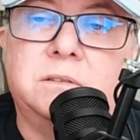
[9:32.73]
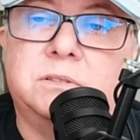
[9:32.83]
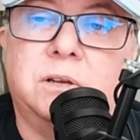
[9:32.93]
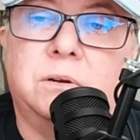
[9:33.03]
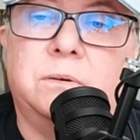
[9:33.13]

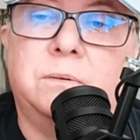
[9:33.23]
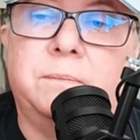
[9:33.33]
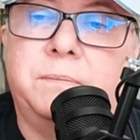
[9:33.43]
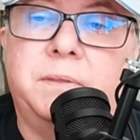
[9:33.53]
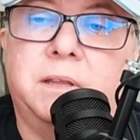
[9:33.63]
So,
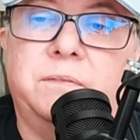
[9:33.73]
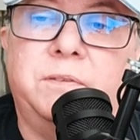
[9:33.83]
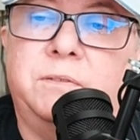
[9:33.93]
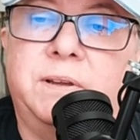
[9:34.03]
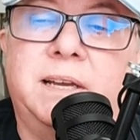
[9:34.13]

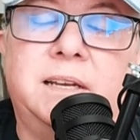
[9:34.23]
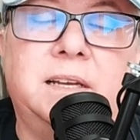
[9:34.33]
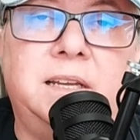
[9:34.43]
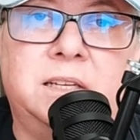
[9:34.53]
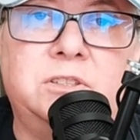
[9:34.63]
if you've had
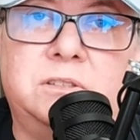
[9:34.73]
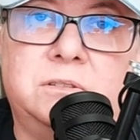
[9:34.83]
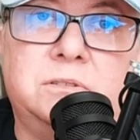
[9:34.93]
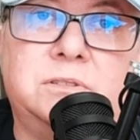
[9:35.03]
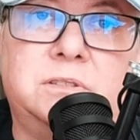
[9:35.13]
any
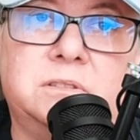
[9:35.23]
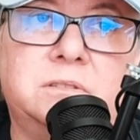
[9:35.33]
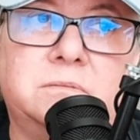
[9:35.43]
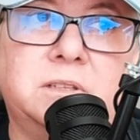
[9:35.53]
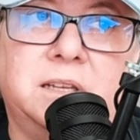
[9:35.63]
issues,
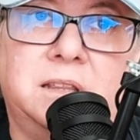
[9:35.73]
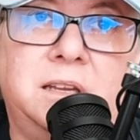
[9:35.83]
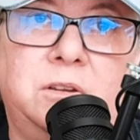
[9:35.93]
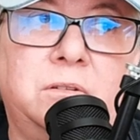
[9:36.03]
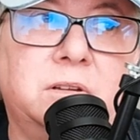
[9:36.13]
just I
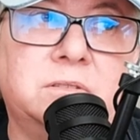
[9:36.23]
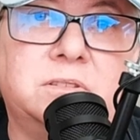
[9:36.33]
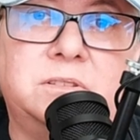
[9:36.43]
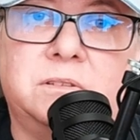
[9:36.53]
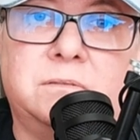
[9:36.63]
think you can
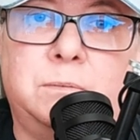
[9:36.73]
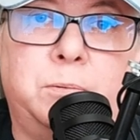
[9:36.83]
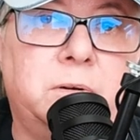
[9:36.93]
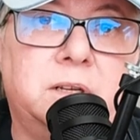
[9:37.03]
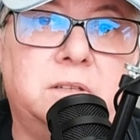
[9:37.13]
still
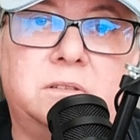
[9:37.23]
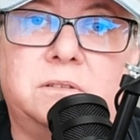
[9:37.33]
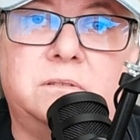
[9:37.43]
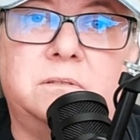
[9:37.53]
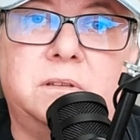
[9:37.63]
report it
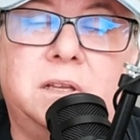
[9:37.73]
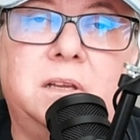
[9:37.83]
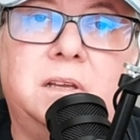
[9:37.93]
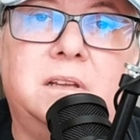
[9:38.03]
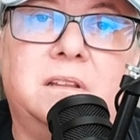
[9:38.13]
to
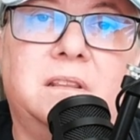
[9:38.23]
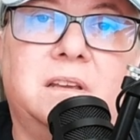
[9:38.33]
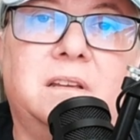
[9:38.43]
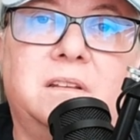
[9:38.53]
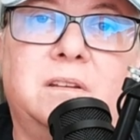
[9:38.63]

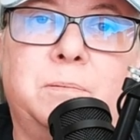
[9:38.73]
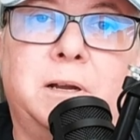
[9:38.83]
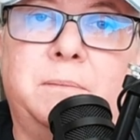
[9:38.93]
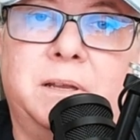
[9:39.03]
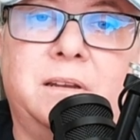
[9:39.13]
the
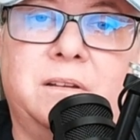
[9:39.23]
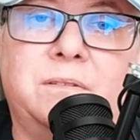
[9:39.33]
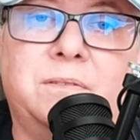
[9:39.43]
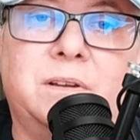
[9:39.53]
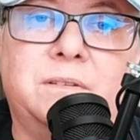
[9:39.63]
Department
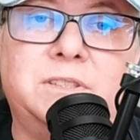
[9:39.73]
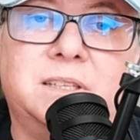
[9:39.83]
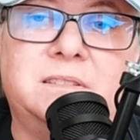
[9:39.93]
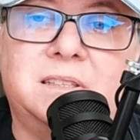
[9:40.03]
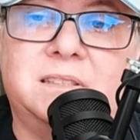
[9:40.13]
of
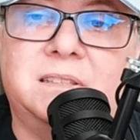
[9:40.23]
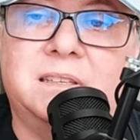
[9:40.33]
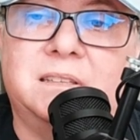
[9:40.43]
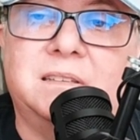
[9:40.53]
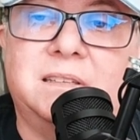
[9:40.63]
Justice
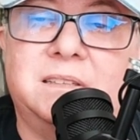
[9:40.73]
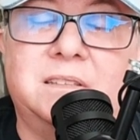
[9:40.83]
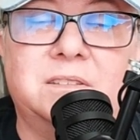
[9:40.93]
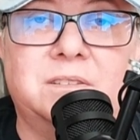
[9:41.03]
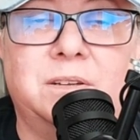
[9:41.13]
and
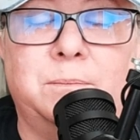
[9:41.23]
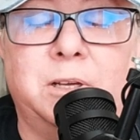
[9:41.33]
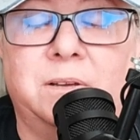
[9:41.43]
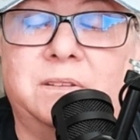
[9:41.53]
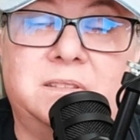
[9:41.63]
just let them
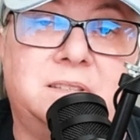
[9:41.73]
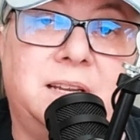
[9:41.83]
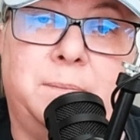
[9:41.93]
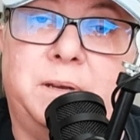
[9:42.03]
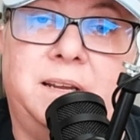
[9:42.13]
know this is
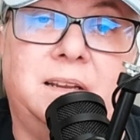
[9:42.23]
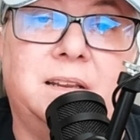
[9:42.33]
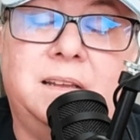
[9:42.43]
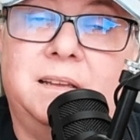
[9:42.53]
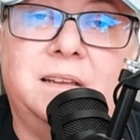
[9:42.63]
happening
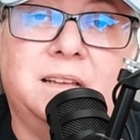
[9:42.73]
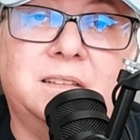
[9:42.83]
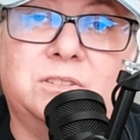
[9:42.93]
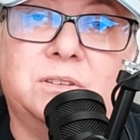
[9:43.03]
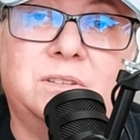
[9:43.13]
at
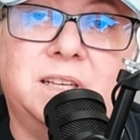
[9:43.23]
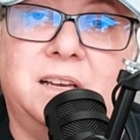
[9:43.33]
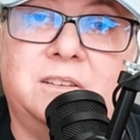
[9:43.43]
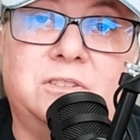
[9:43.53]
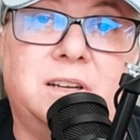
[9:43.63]
this
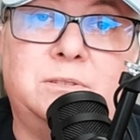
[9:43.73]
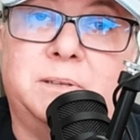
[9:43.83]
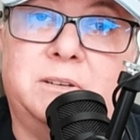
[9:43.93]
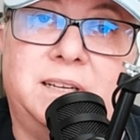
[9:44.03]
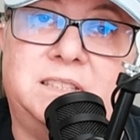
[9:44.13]
hotel. Drives
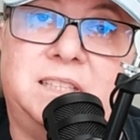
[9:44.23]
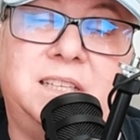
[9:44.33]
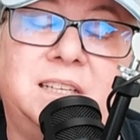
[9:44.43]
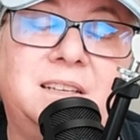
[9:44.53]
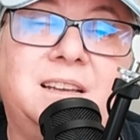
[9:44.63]
me
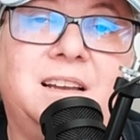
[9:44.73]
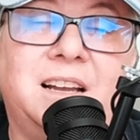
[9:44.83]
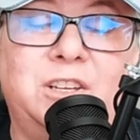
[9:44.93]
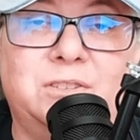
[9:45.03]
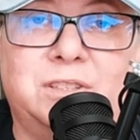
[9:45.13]
crazy.
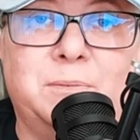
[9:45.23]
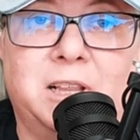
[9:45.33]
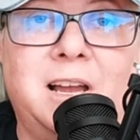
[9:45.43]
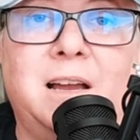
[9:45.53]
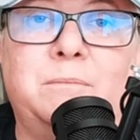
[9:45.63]
I use them a
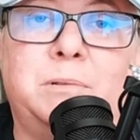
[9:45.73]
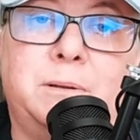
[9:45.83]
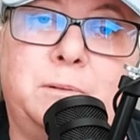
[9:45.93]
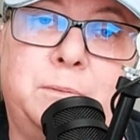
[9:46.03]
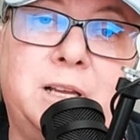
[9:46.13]
lot,
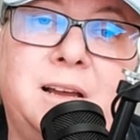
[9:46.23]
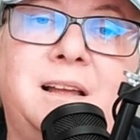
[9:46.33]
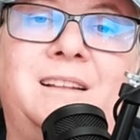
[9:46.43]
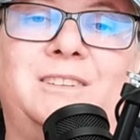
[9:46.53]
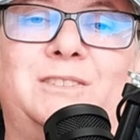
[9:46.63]
blah, blah, blah.